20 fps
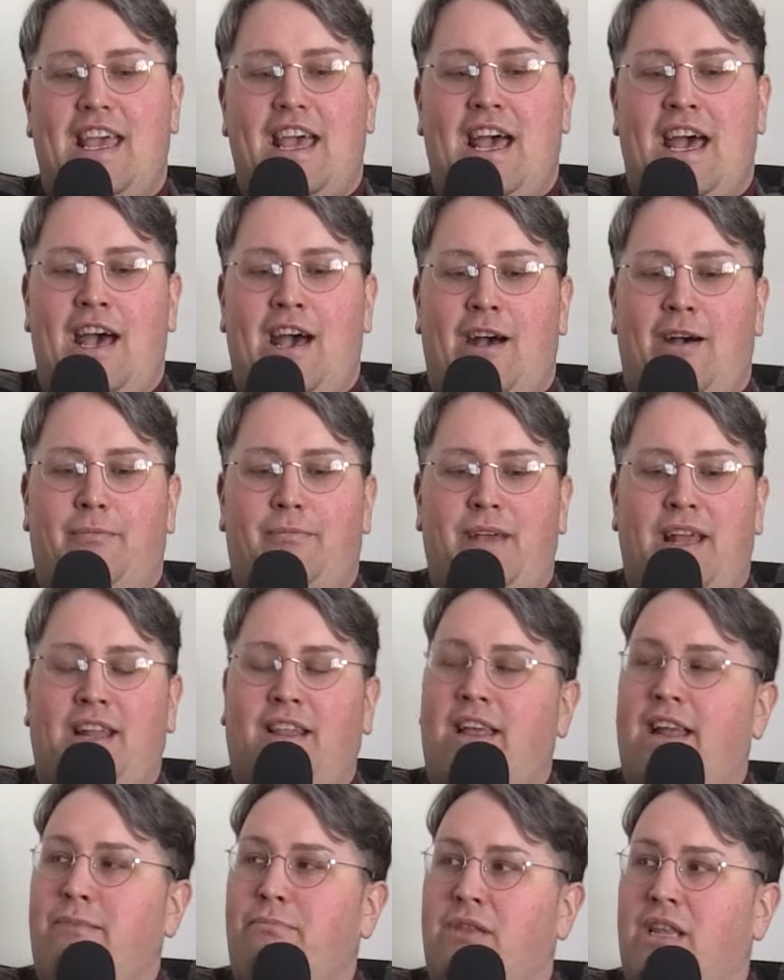And a
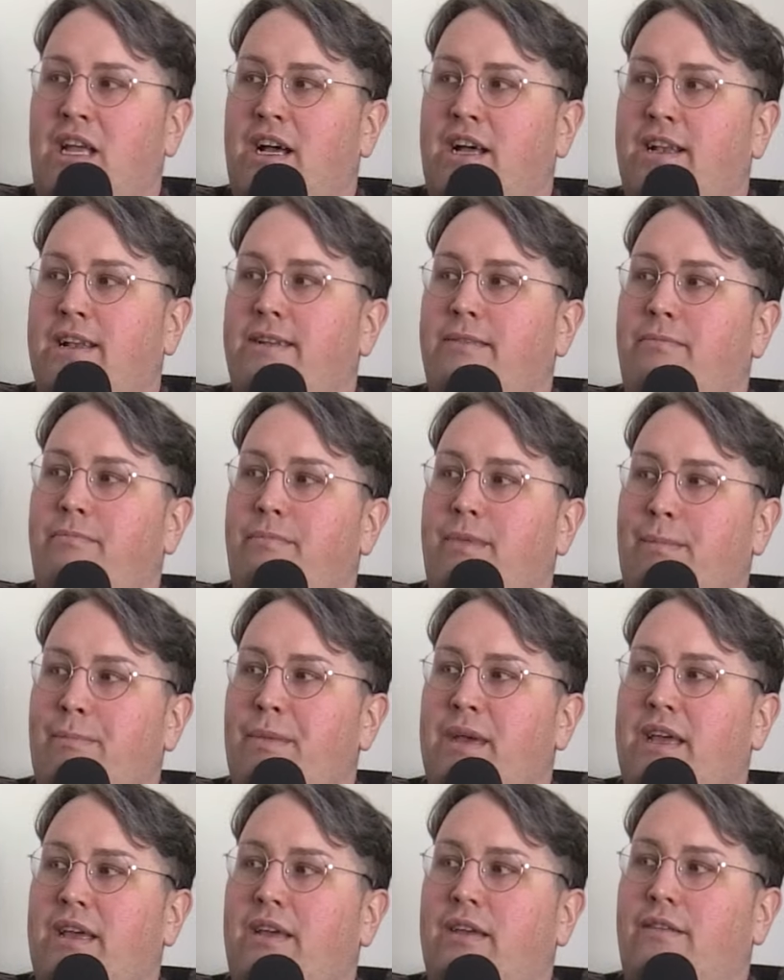lot of blood and
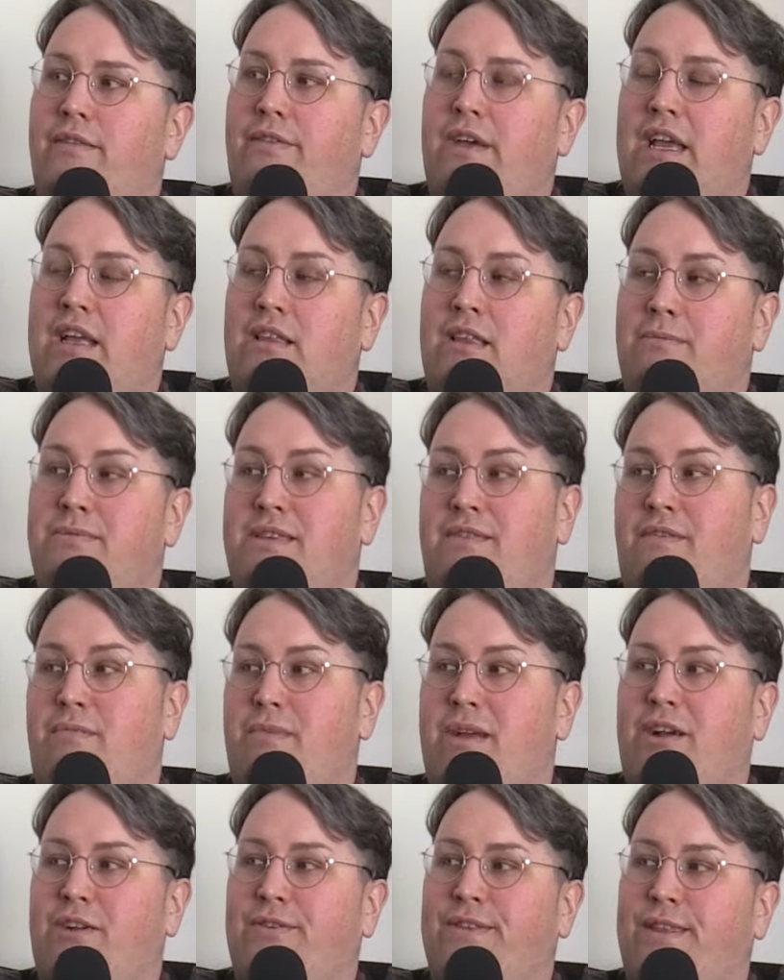big fake lips, even
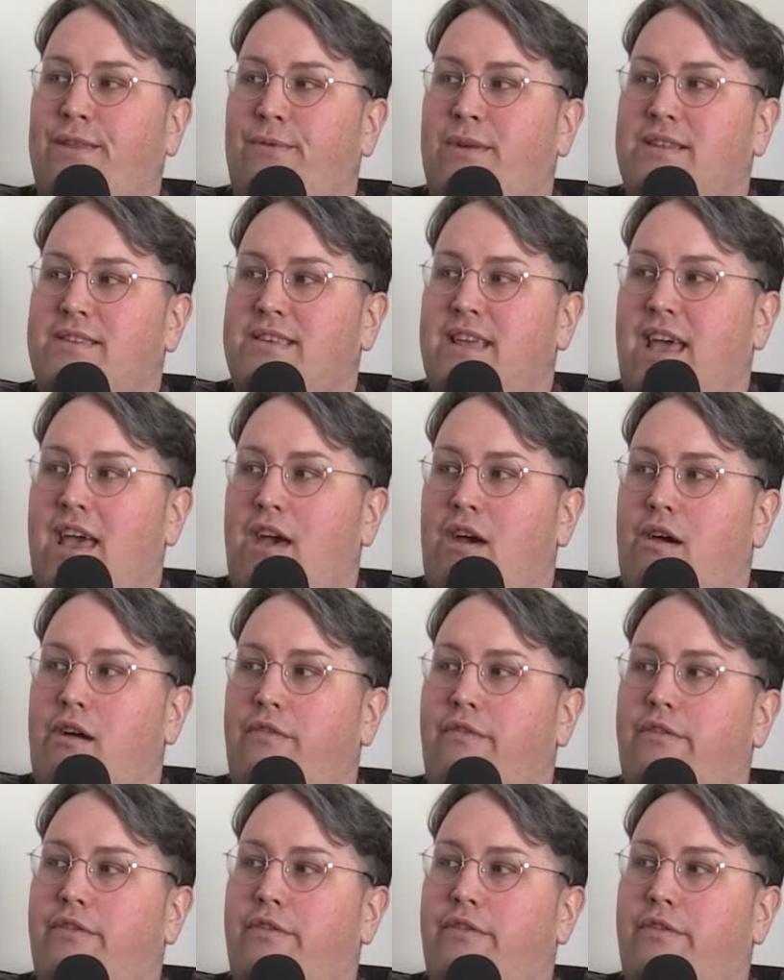bigger than the ones I have.